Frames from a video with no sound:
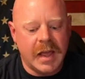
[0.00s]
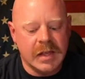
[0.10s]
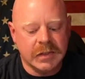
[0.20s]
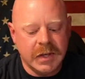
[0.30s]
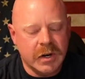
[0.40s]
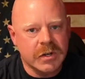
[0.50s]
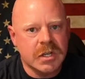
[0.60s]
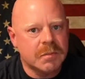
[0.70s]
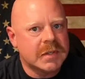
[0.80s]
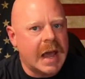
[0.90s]
that a
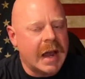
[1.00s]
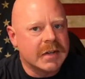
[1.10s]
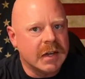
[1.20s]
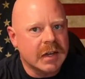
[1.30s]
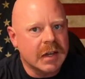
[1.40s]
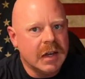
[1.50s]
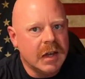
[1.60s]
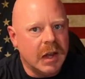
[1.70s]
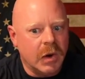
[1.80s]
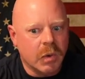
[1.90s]
leadership tactic
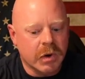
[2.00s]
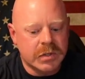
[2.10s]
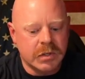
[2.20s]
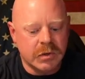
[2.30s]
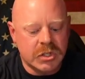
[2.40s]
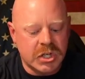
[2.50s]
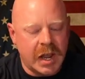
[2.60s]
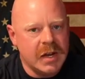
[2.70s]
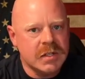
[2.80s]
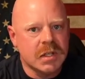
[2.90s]
in order to
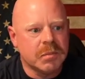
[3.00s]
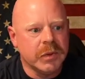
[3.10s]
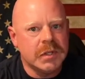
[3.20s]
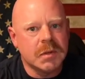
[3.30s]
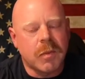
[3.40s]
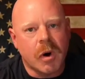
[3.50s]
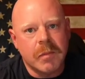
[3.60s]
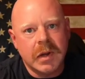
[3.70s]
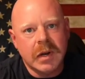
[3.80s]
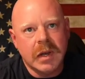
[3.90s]
change the police
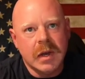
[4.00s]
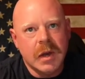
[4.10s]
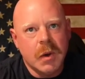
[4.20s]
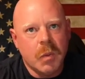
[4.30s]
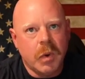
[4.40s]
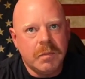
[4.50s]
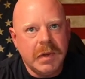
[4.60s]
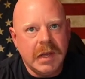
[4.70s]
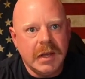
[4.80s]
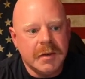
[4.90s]
department
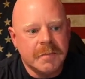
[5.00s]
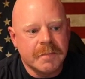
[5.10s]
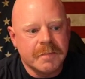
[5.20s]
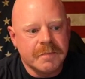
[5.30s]
would be